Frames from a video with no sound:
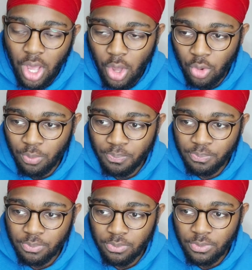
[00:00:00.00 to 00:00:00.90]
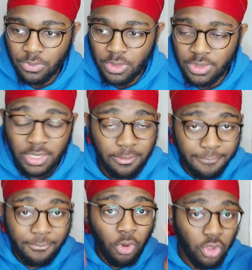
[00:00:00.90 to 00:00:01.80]
home, the
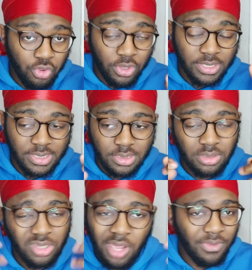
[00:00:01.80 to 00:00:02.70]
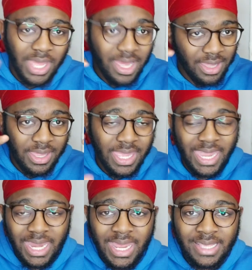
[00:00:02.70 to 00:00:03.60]
fortress, none that
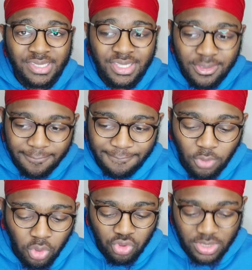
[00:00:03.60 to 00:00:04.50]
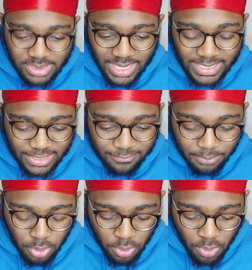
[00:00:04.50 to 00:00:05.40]
is, the fortress that is
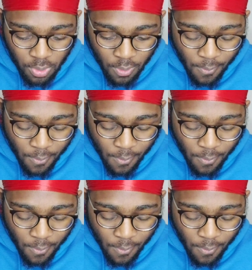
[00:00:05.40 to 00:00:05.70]
Liverpool,